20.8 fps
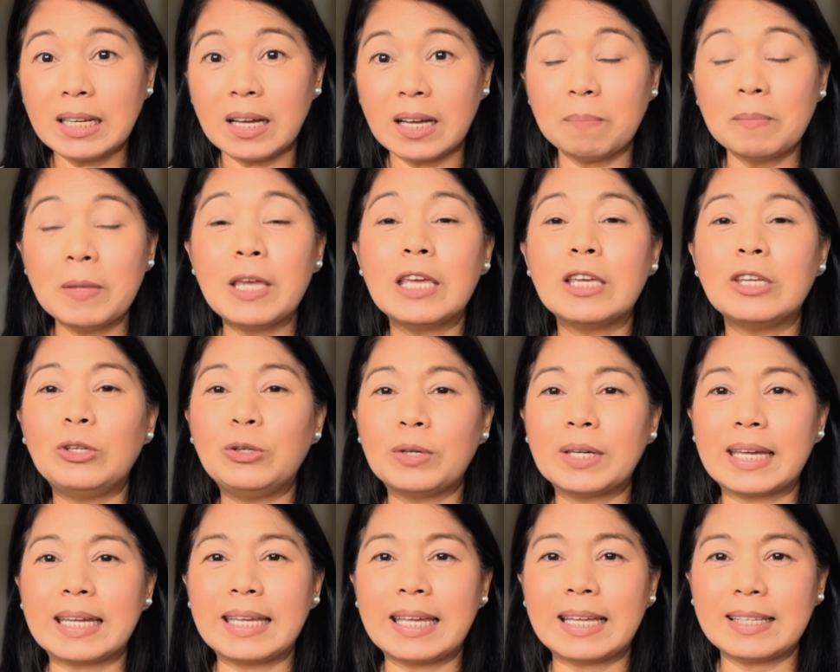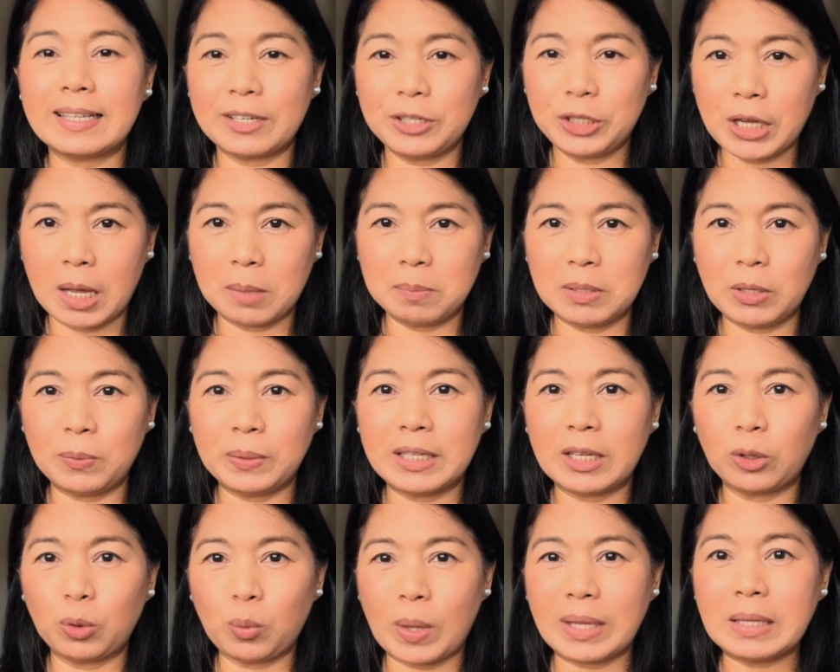up, you can get Kajabi with
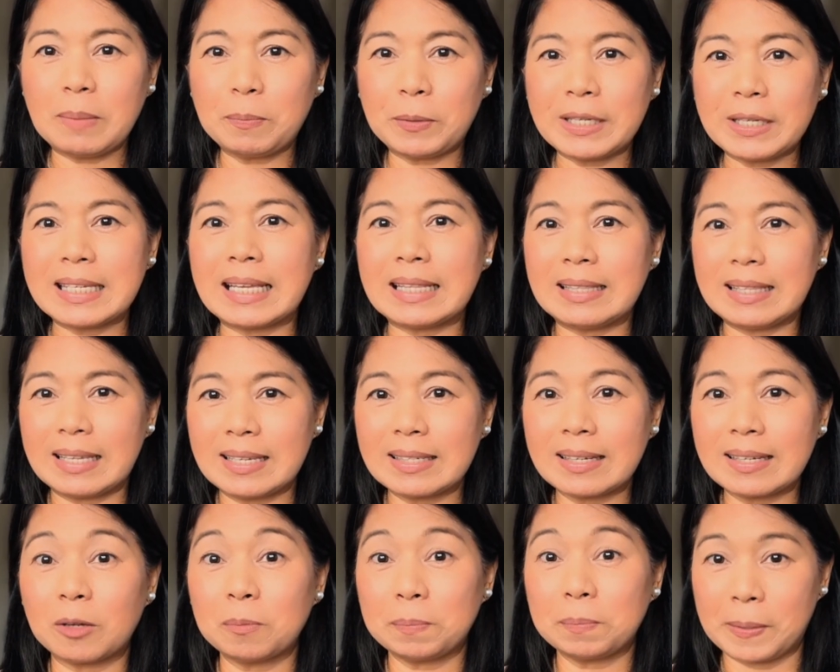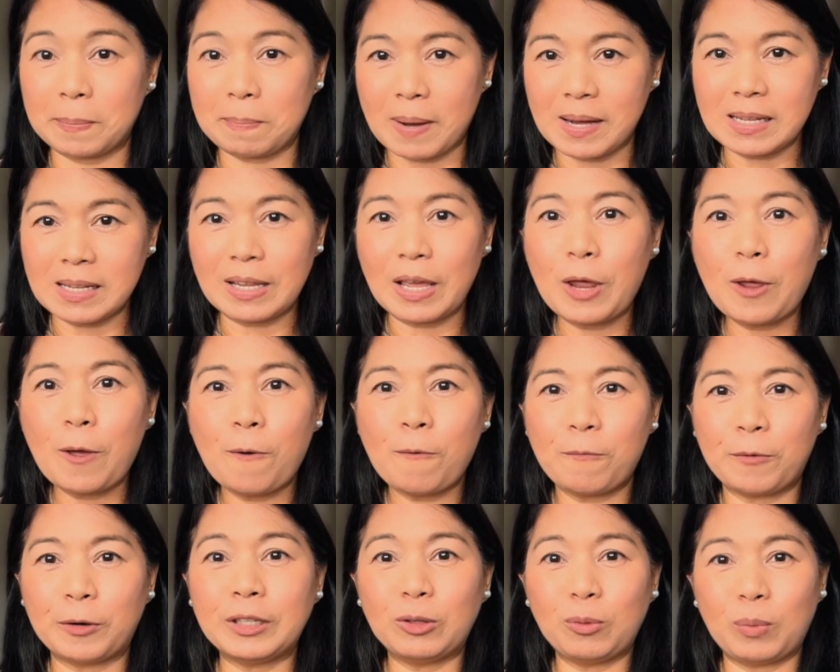a 20% discount per month
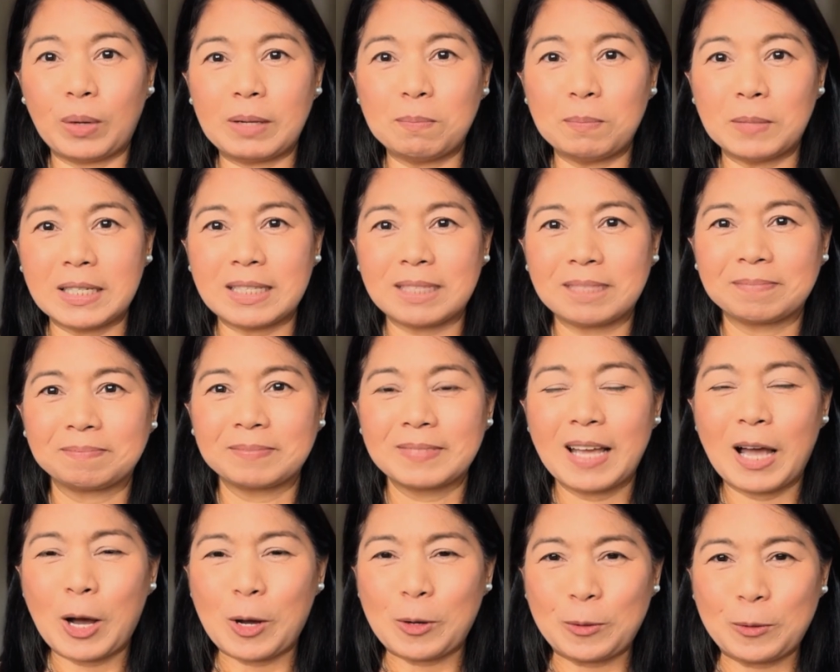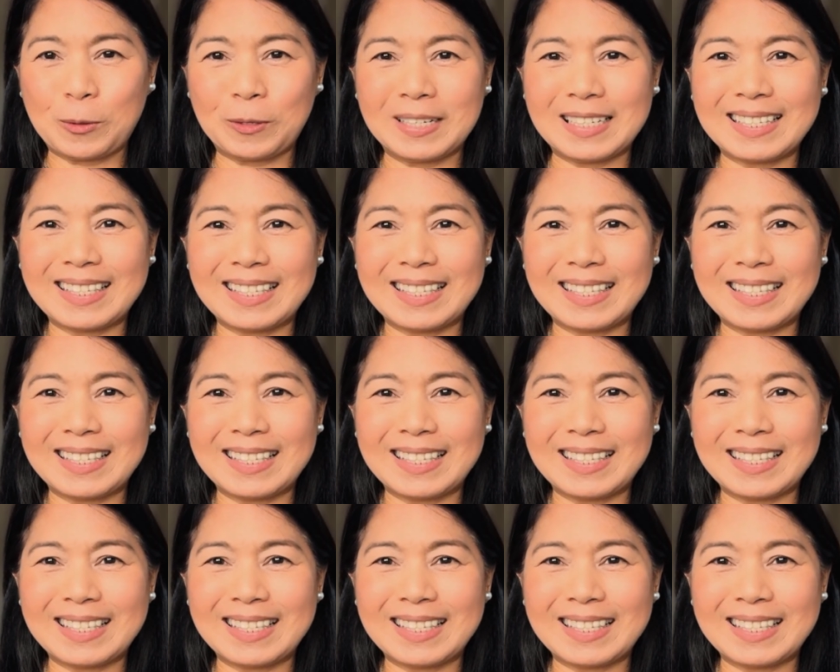for 12 months. How cool is